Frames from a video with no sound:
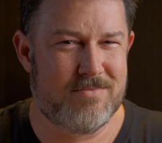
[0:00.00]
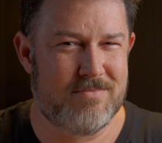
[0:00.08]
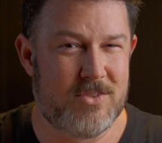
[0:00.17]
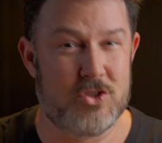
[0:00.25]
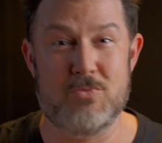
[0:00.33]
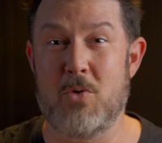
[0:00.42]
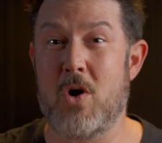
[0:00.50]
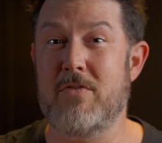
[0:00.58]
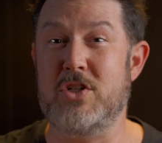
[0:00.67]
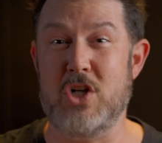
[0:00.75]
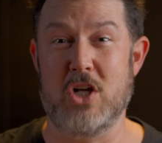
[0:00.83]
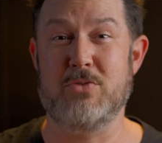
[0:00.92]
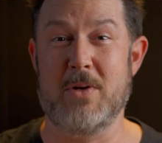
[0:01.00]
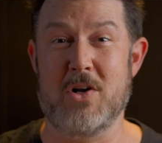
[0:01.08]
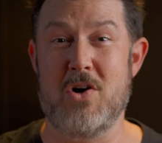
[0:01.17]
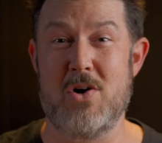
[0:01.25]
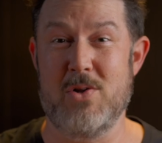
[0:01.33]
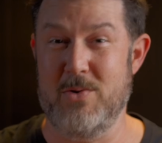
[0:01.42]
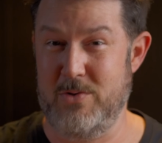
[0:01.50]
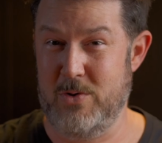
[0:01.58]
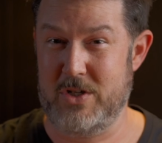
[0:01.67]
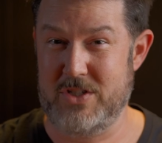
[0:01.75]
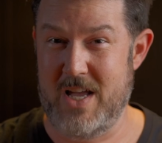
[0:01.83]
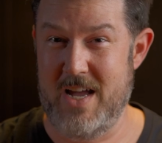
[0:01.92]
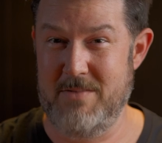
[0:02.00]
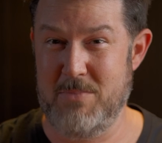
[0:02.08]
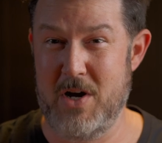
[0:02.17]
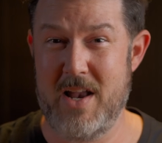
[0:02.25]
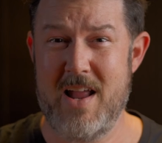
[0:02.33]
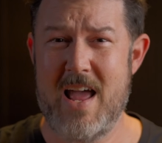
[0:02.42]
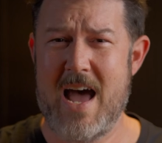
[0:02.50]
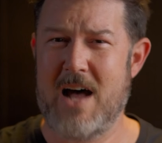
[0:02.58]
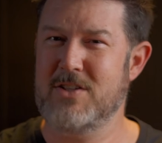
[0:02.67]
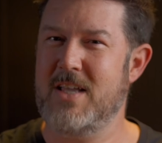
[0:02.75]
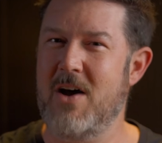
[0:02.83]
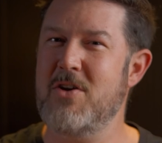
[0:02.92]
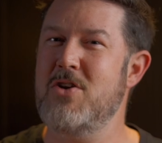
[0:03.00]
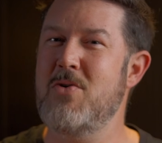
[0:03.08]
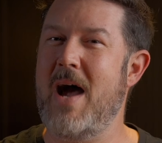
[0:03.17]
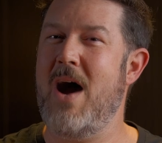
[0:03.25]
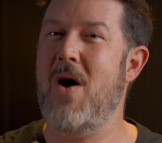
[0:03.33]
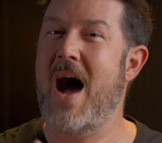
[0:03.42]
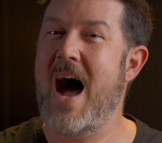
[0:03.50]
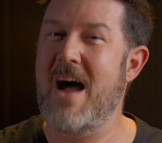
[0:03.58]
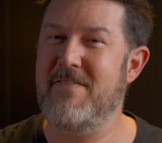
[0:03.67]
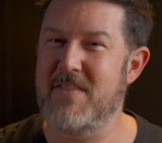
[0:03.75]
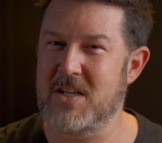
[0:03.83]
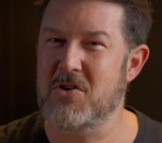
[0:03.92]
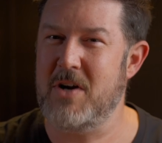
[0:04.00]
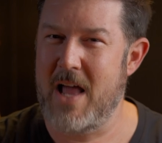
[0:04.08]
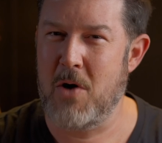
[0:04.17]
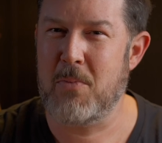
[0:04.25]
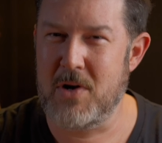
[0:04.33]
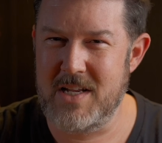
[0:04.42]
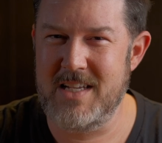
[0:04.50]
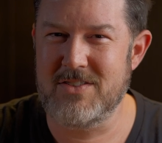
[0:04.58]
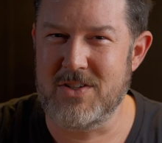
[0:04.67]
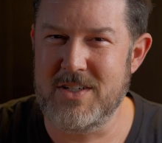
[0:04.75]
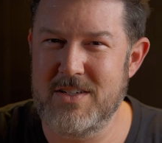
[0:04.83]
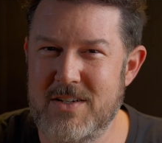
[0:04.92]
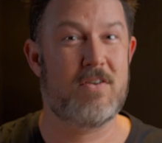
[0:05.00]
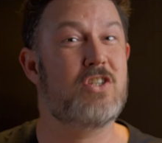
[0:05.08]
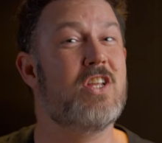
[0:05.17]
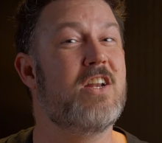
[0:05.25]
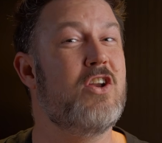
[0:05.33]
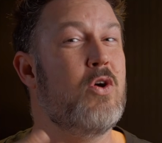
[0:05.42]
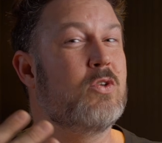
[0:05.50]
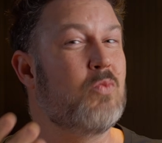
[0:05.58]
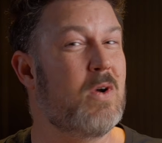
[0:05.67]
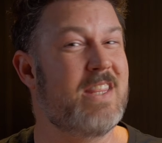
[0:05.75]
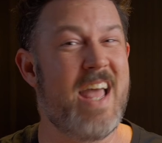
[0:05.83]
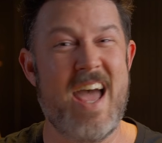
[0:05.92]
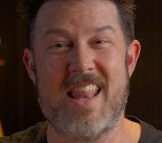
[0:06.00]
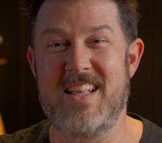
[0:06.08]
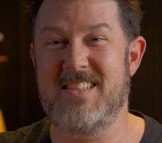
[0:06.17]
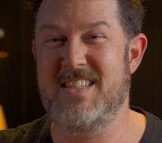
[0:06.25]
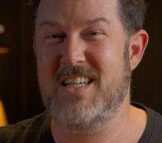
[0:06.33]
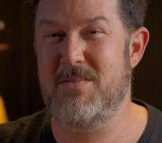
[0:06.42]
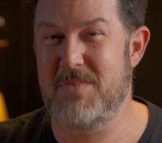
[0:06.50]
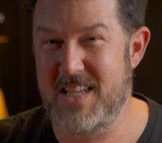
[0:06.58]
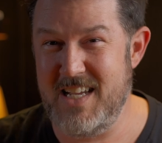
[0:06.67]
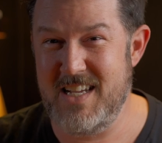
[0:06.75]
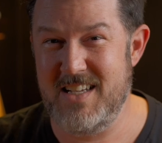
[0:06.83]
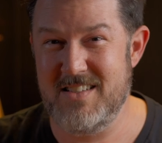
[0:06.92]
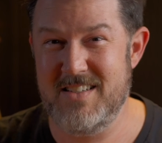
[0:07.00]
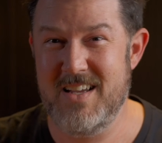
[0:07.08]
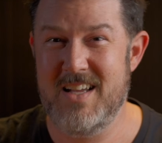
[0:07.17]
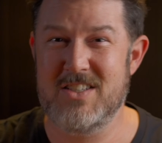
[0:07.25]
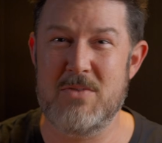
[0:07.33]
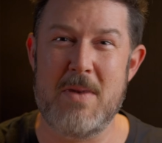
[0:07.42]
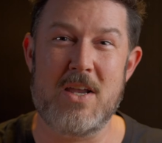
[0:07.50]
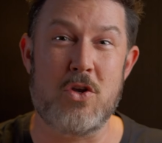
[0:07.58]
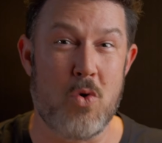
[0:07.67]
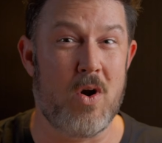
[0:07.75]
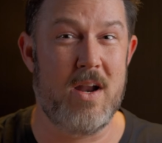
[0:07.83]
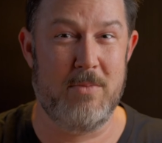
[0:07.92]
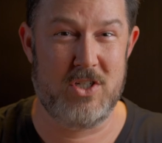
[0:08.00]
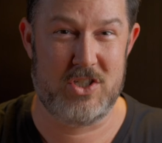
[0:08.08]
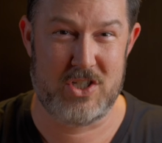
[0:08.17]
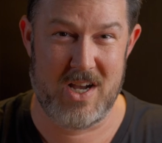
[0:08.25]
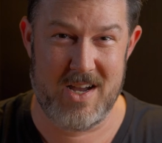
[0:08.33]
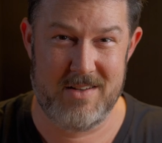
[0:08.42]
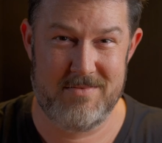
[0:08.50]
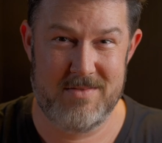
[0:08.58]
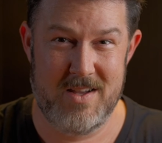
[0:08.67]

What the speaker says: This is more of a judgment call on your side, but I'll tell you how I figure it out pretty easily. First thing to know is what the editing team needs to make your images shine.